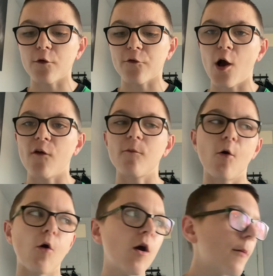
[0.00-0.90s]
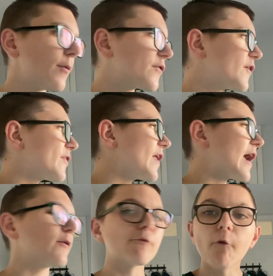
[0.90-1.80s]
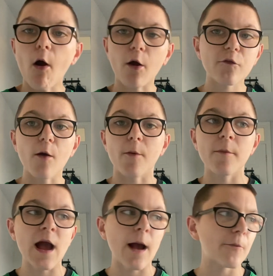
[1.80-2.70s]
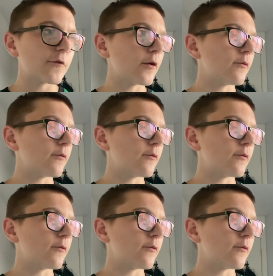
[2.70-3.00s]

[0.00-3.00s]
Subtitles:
at Turf Moor. But today we rocked up and we rocked